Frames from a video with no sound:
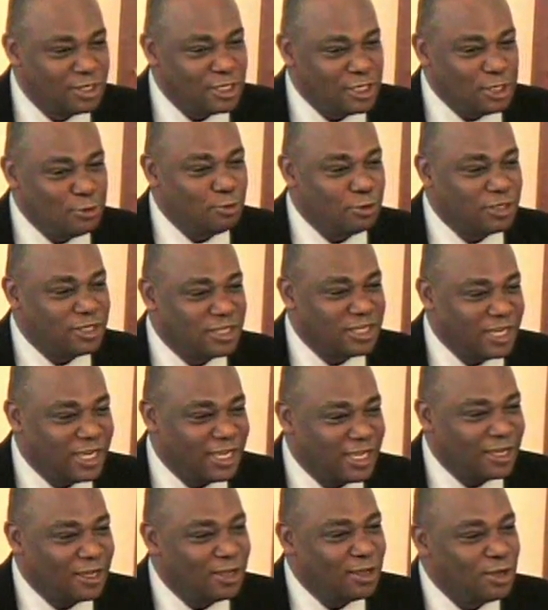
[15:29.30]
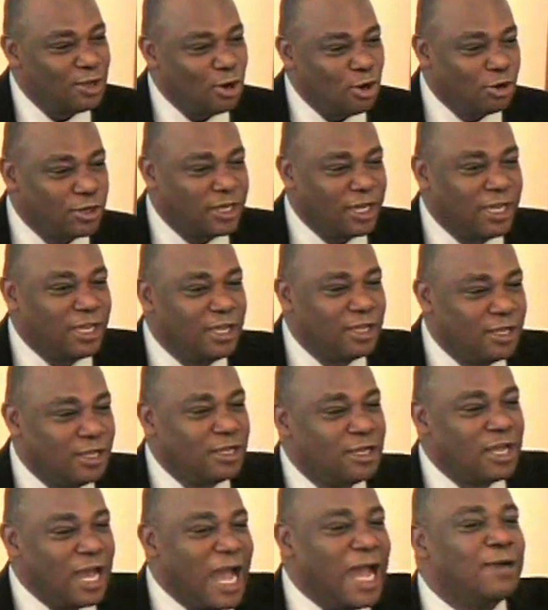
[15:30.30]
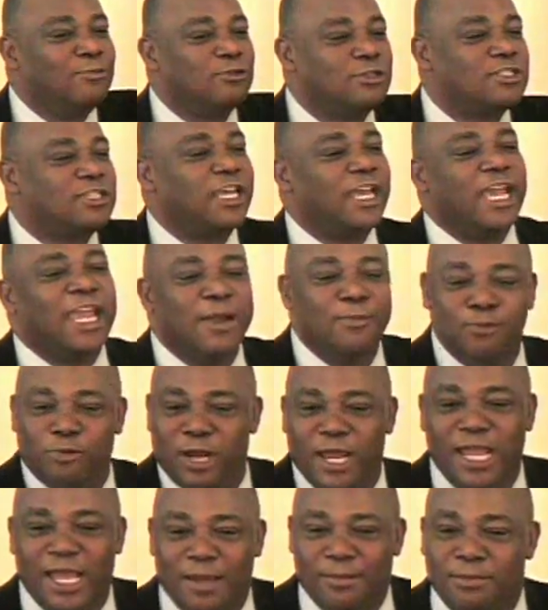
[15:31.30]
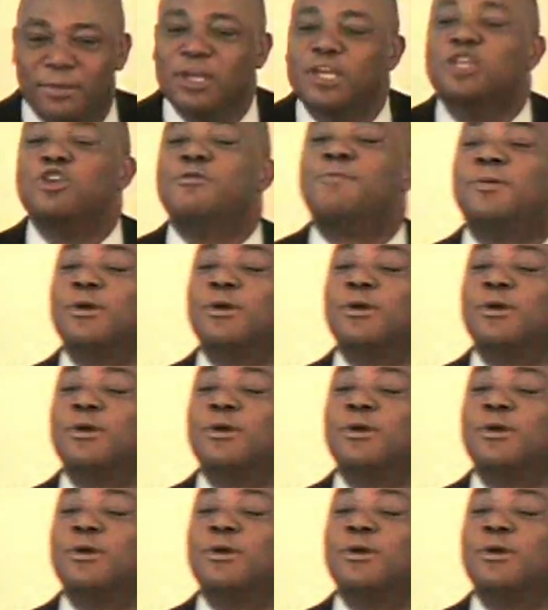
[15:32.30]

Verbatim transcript: you would think, okay, God would say, Abraham, you